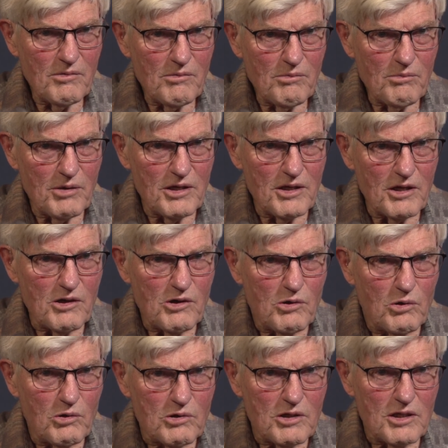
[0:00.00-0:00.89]
But the
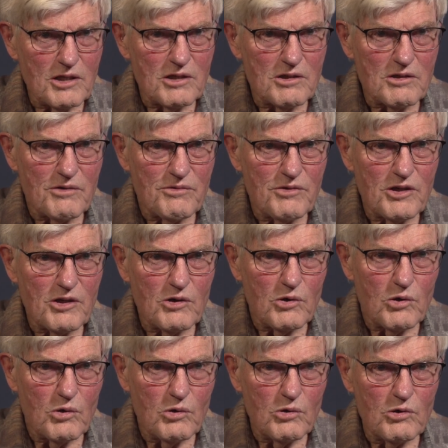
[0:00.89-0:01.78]
coatings of the
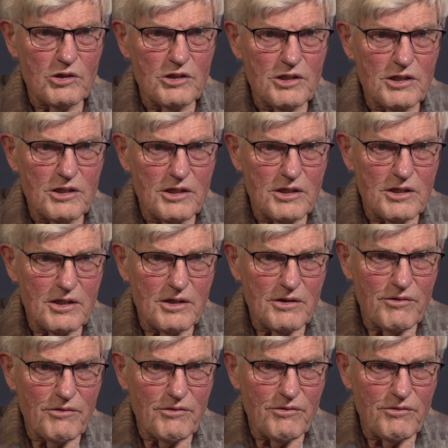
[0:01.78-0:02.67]
old
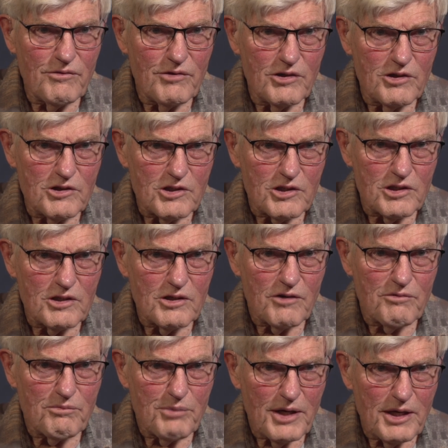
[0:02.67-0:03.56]
version
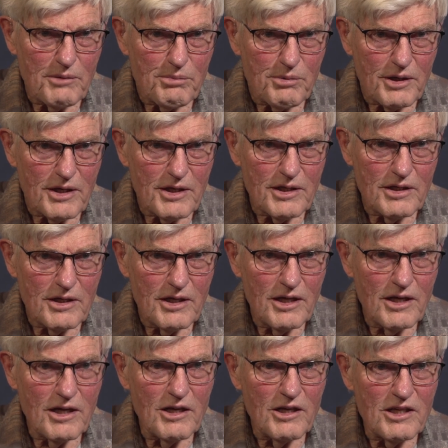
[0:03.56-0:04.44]
of pipeline
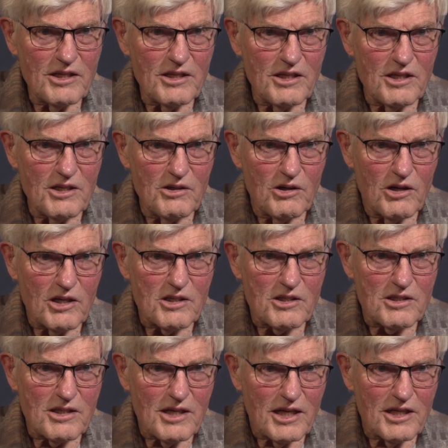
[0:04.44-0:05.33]
did not
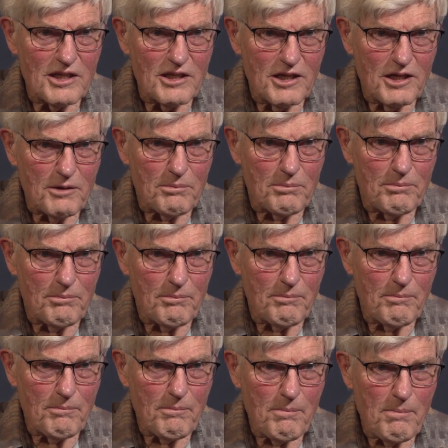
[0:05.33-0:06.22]
stand up
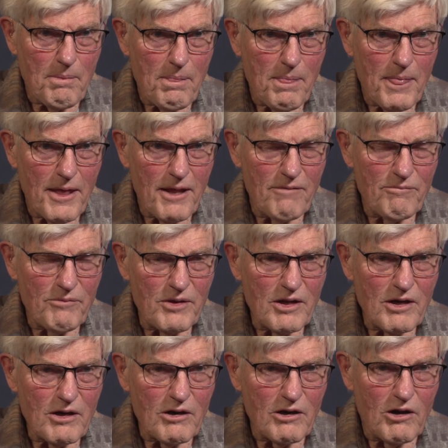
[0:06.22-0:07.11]

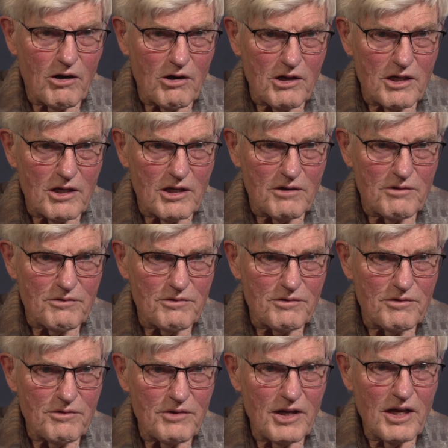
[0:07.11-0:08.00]
long enough.
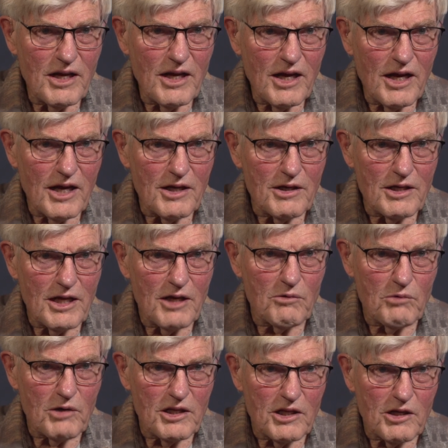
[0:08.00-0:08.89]
And
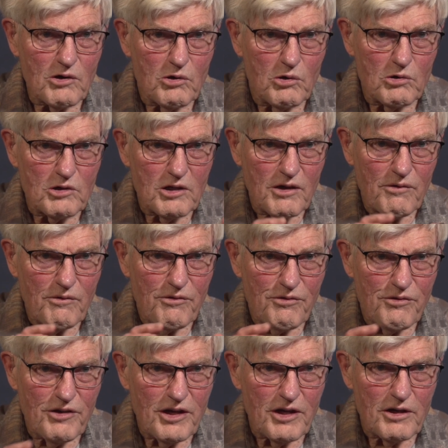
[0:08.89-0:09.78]
then when the coating
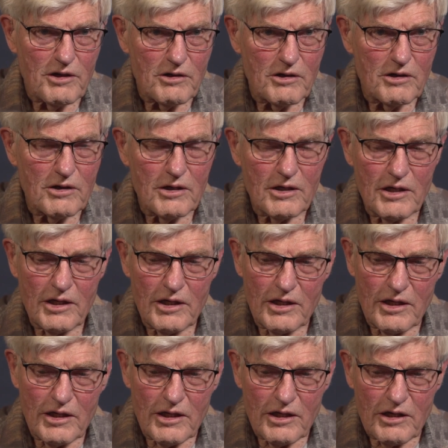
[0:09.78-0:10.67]
failed,
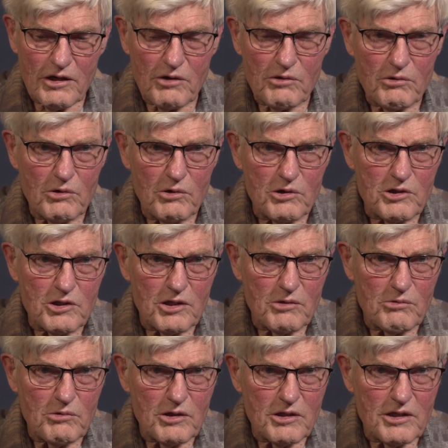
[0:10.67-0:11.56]

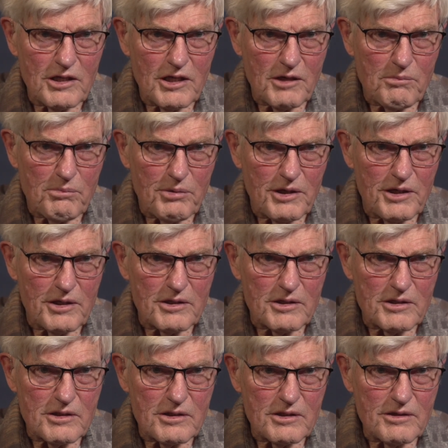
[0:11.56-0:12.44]
corrosion would take
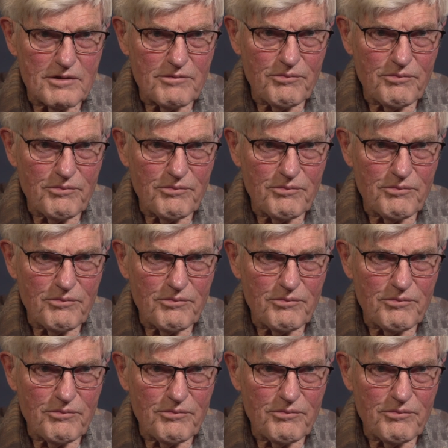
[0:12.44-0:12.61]
place.